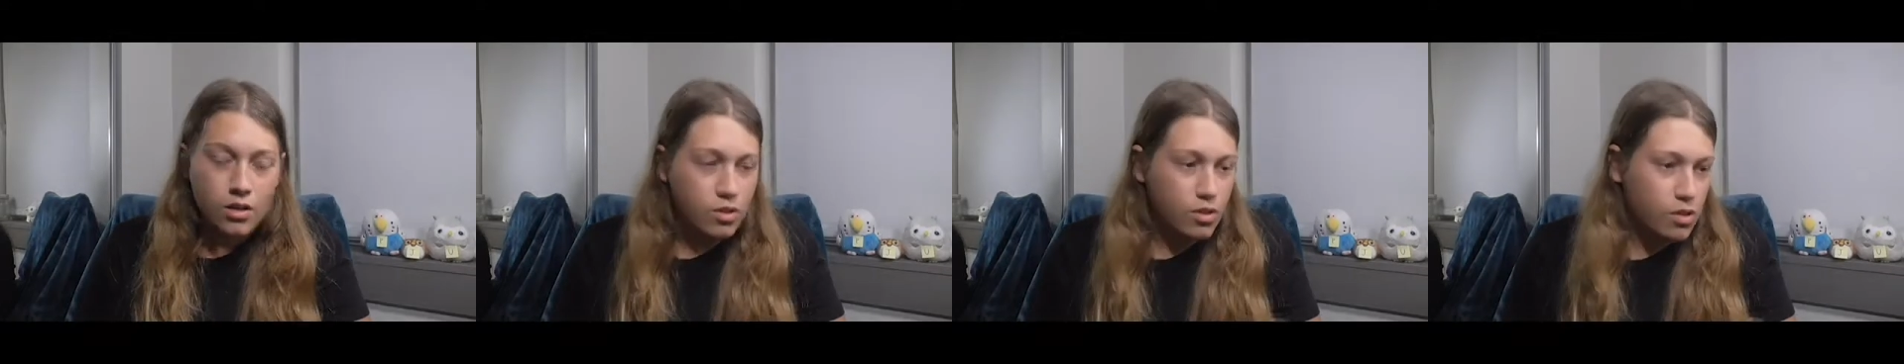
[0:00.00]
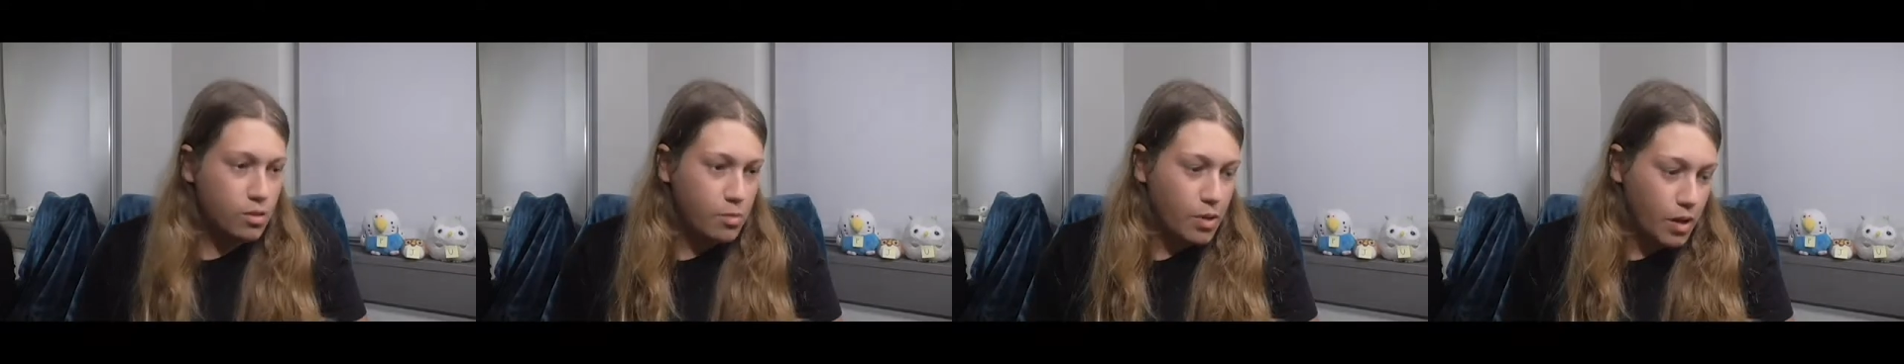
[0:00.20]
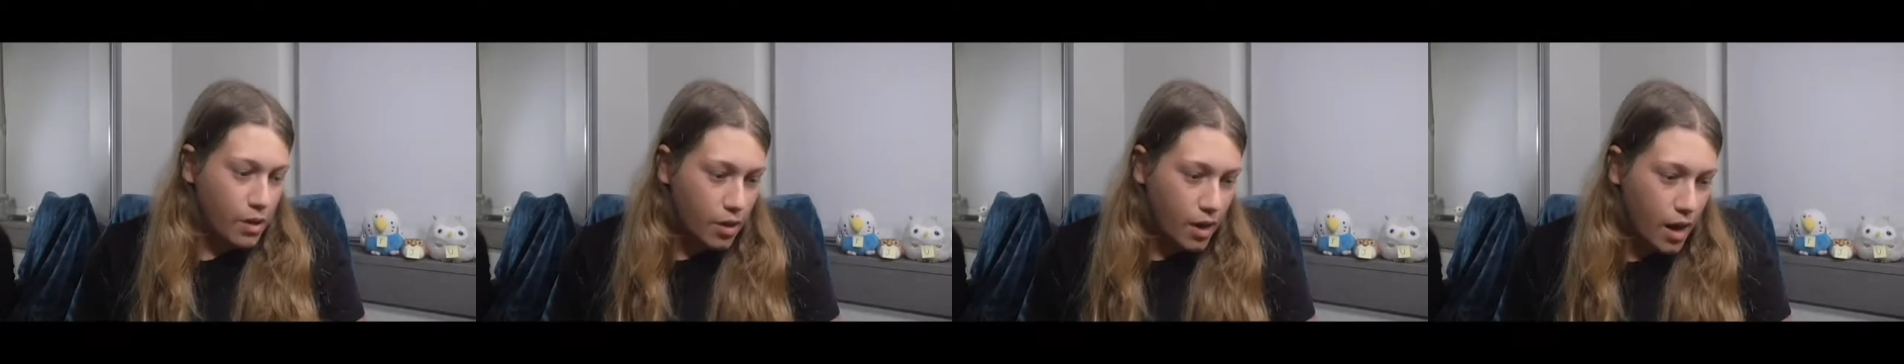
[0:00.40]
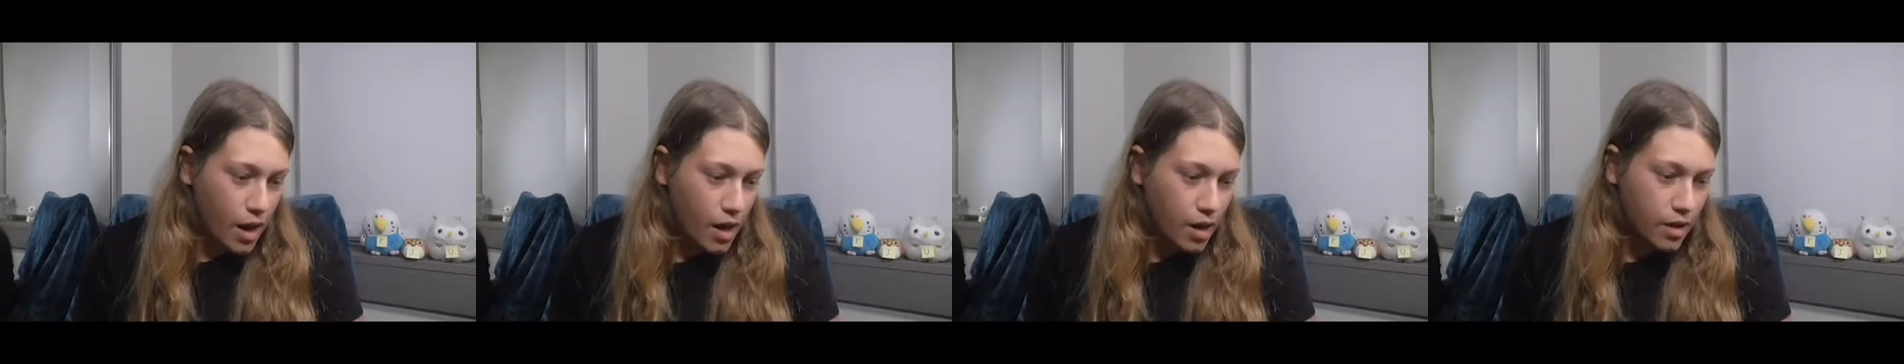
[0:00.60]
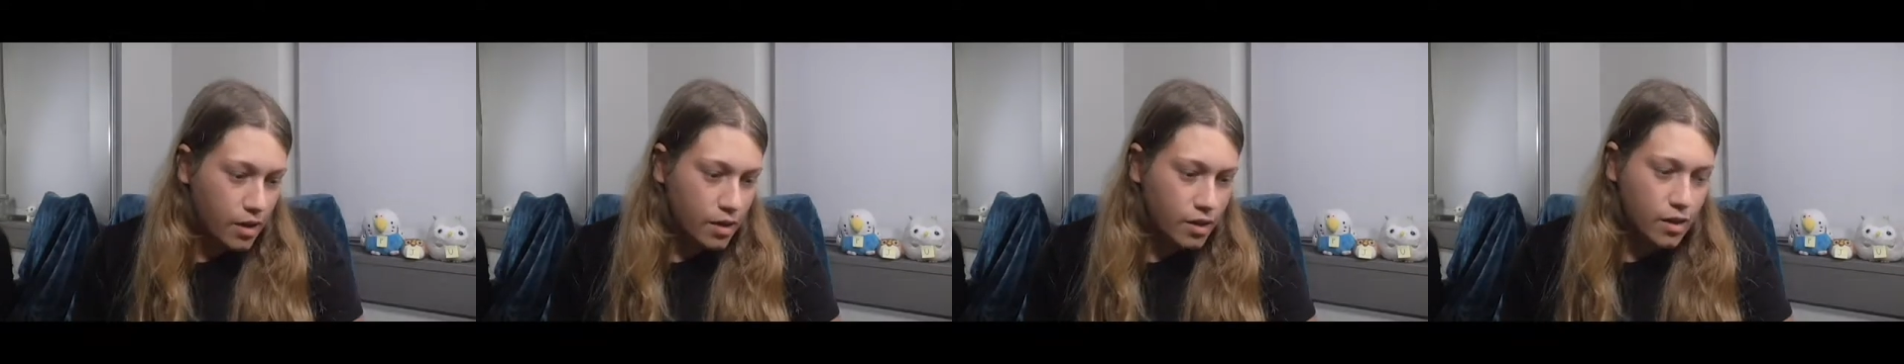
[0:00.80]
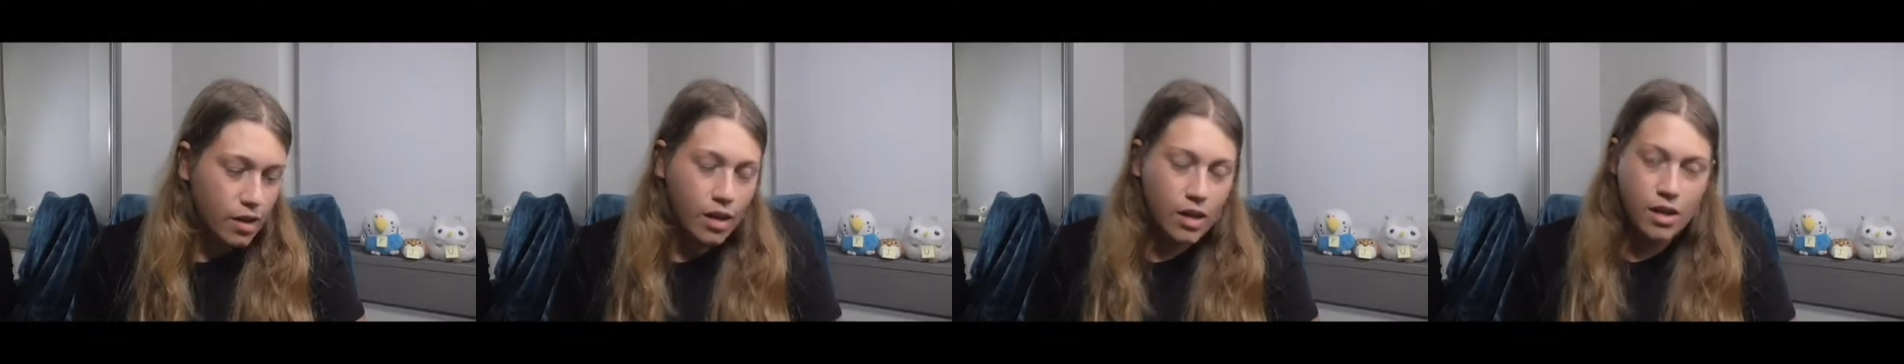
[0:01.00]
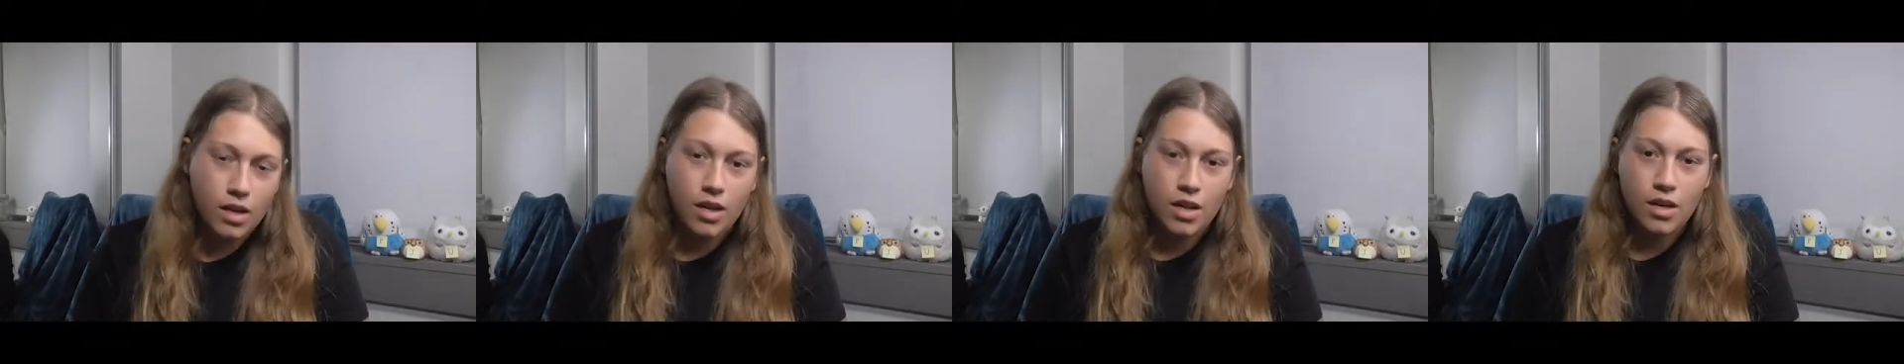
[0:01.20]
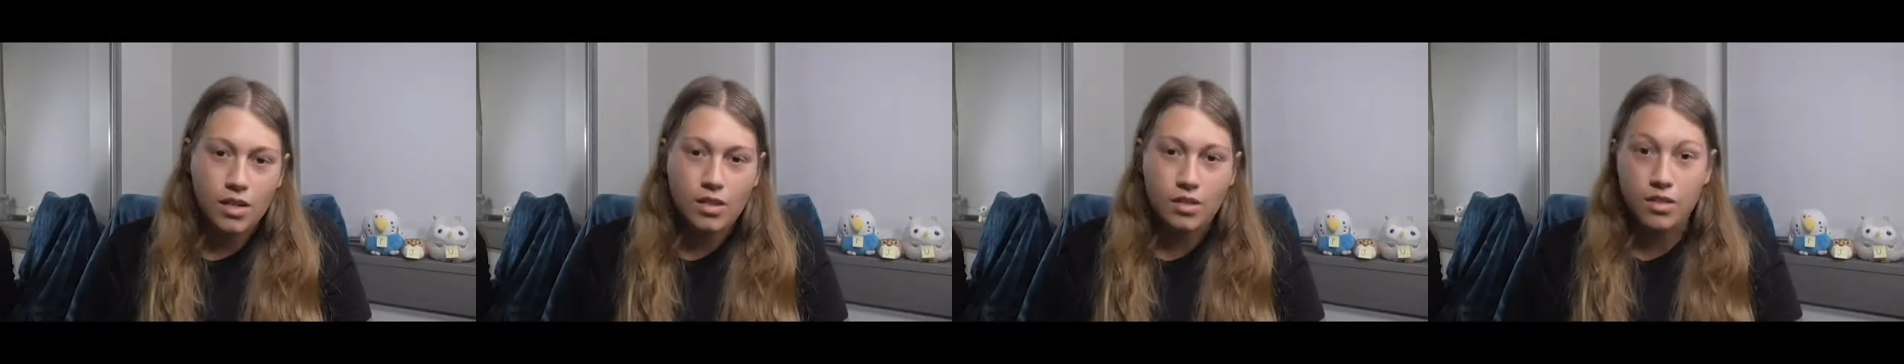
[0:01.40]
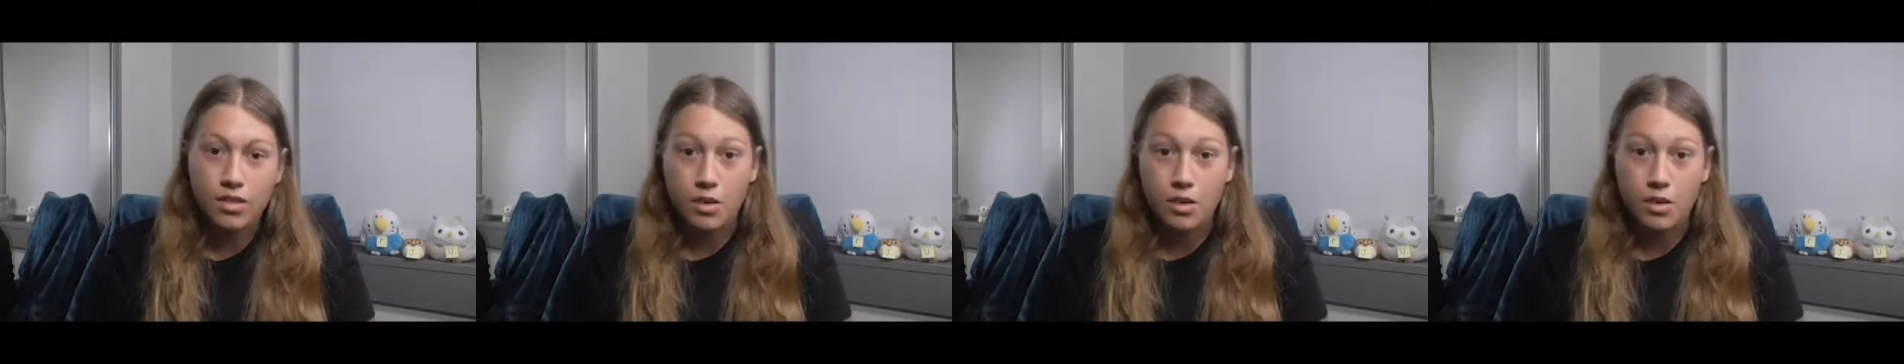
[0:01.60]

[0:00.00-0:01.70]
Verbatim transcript: did my Latin class,